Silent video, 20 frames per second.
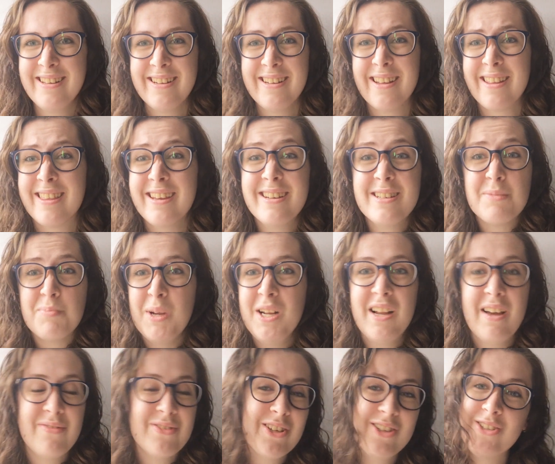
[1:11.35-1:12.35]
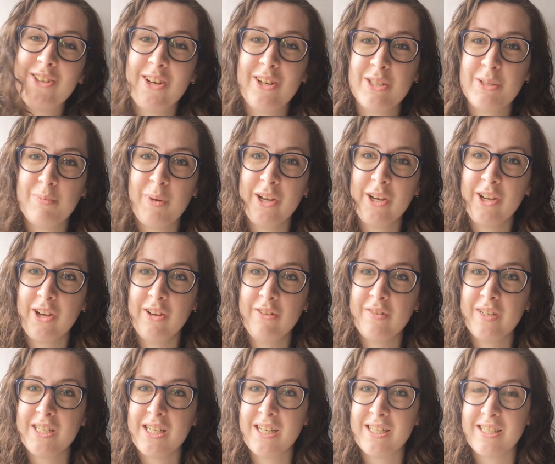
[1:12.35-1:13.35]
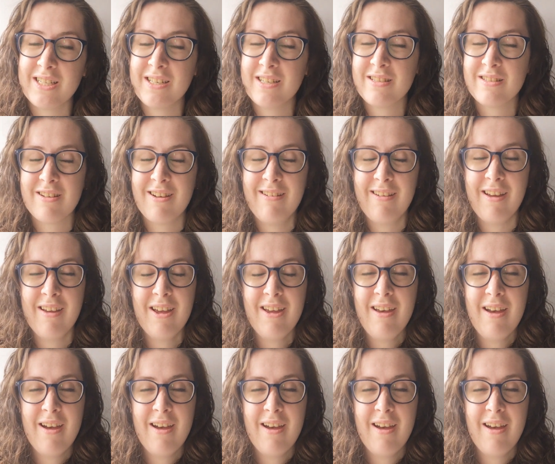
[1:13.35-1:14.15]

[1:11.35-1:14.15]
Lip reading: nothing has been left untouched by COVID, has it? So